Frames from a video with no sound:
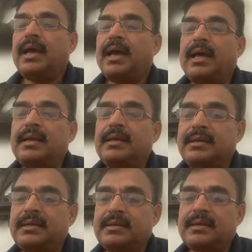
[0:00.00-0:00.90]
And
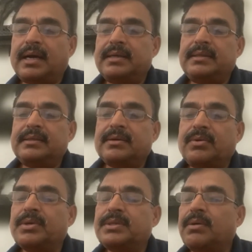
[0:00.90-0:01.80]
I think the
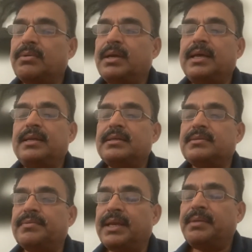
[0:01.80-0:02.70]
course outline
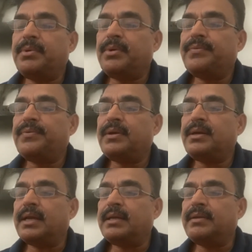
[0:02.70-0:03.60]
is very
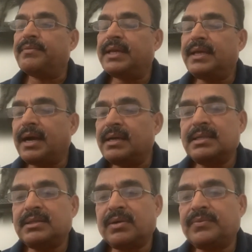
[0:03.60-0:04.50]
beautiful and very highly
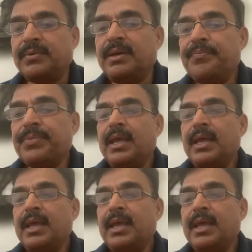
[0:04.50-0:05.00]
thoughtful.